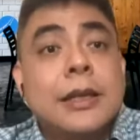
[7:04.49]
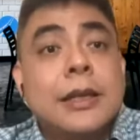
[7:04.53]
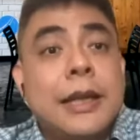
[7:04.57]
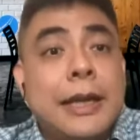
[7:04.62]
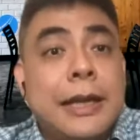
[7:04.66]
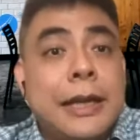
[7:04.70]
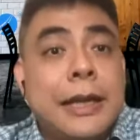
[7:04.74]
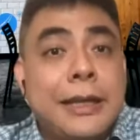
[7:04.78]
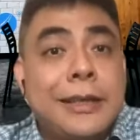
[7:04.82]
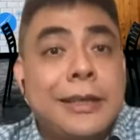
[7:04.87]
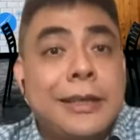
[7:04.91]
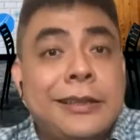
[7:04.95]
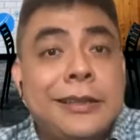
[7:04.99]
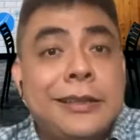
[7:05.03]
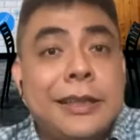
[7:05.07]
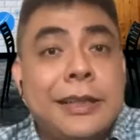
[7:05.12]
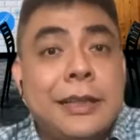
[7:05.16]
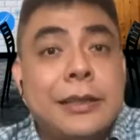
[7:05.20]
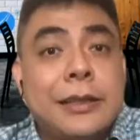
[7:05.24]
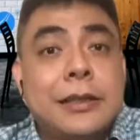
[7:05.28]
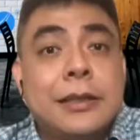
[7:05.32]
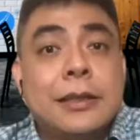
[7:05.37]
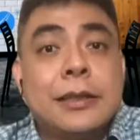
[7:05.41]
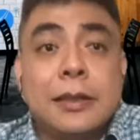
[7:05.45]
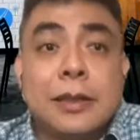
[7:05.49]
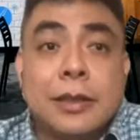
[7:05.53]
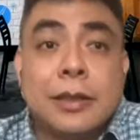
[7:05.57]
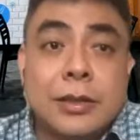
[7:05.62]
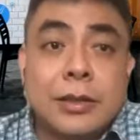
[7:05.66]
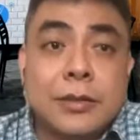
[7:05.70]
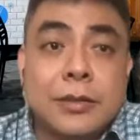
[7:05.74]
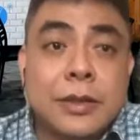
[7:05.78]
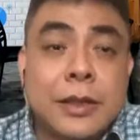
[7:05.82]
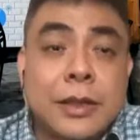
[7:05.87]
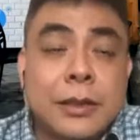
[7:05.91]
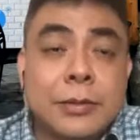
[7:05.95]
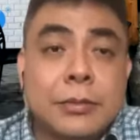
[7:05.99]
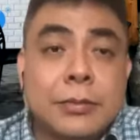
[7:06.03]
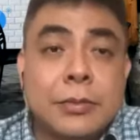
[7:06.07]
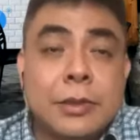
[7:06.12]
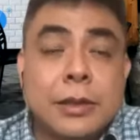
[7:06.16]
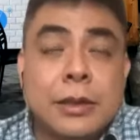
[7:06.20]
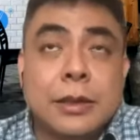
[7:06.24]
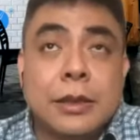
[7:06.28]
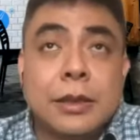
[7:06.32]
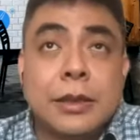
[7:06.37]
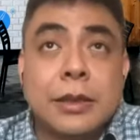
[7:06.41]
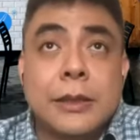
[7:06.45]
And a lot of time,
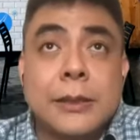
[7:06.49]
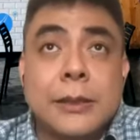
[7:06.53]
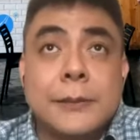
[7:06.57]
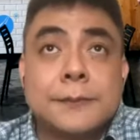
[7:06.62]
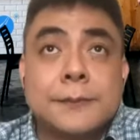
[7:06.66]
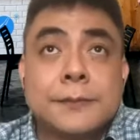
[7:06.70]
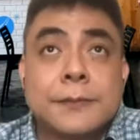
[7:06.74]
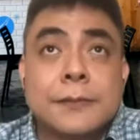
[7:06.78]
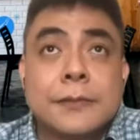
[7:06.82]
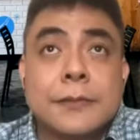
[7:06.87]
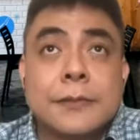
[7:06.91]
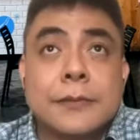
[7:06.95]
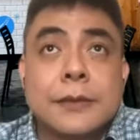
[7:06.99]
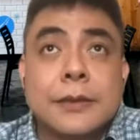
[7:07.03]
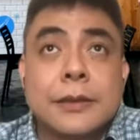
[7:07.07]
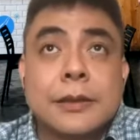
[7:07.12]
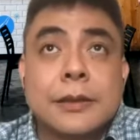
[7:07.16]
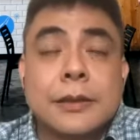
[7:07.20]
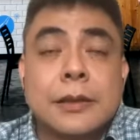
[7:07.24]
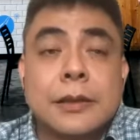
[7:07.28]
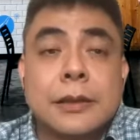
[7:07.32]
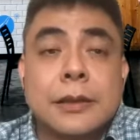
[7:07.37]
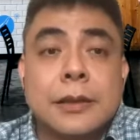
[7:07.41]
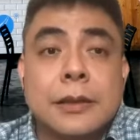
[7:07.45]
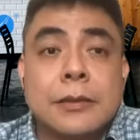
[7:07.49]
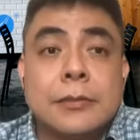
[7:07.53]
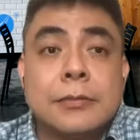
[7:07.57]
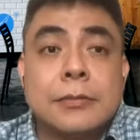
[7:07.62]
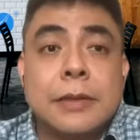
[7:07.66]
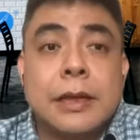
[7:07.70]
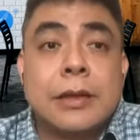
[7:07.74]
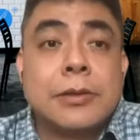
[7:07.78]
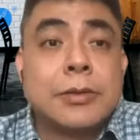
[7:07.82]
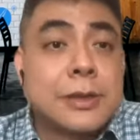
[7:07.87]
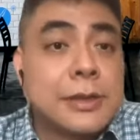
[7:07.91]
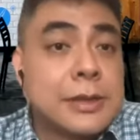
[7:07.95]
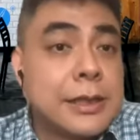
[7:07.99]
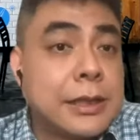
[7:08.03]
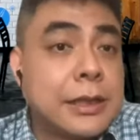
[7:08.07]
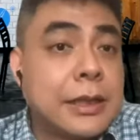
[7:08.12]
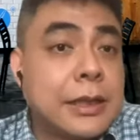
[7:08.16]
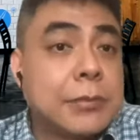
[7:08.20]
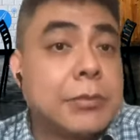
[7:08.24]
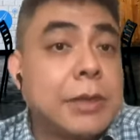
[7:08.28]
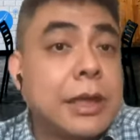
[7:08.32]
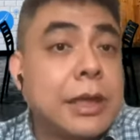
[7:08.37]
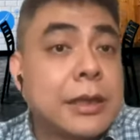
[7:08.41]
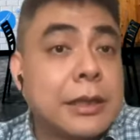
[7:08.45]
I would say
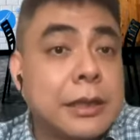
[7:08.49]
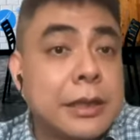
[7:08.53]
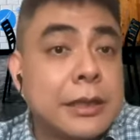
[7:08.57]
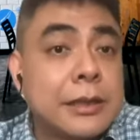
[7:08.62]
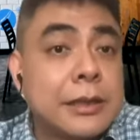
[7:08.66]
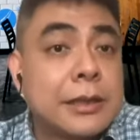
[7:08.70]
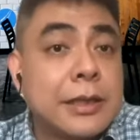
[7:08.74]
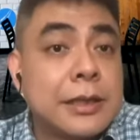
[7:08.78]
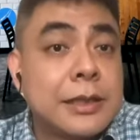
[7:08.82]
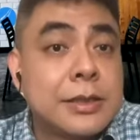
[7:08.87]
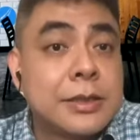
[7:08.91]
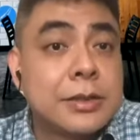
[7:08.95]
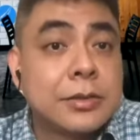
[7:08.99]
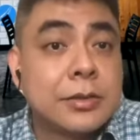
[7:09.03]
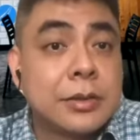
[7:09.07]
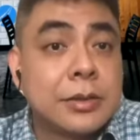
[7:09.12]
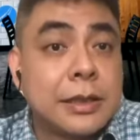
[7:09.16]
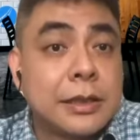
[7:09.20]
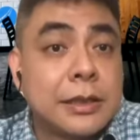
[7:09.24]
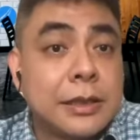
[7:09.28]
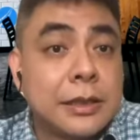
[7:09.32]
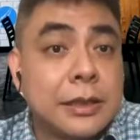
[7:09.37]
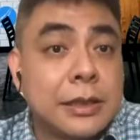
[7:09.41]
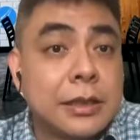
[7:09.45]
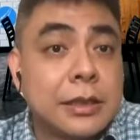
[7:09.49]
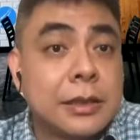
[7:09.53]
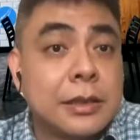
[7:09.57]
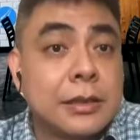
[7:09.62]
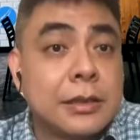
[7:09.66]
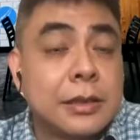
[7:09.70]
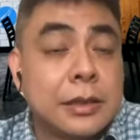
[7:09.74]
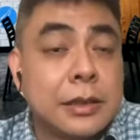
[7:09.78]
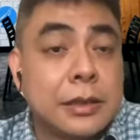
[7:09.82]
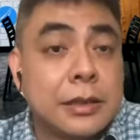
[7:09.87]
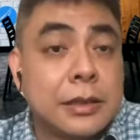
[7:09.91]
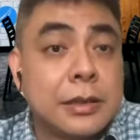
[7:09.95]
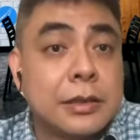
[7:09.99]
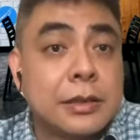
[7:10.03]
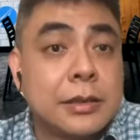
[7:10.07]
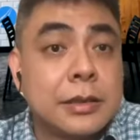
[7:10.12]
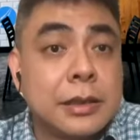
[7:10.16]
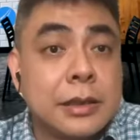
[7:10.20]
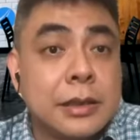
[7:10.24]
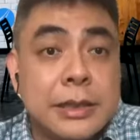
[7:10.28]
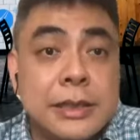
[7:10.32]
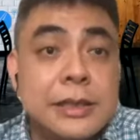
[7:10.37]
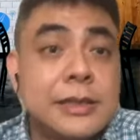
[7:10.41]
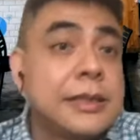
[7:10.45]
that marketing tends to take the
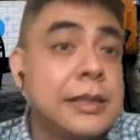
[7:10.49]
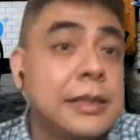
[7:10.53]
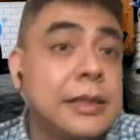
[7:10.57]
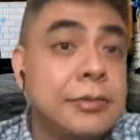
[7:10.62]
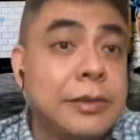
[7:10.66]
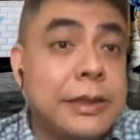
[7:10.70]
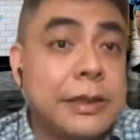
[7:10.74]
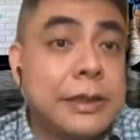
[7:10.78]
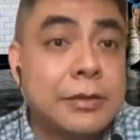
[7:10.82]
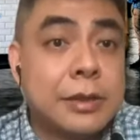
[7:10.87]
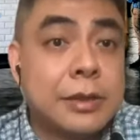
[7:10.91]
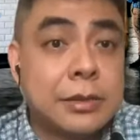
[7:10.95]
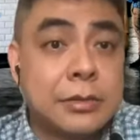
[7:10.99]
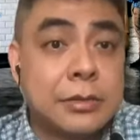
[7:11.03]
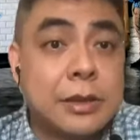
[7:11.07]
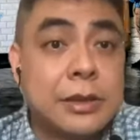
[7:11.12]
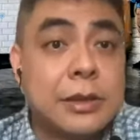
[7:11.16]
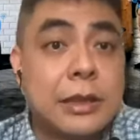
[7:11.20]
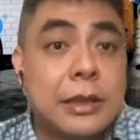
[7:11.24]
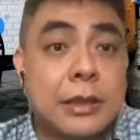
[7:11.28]
easier way around, right?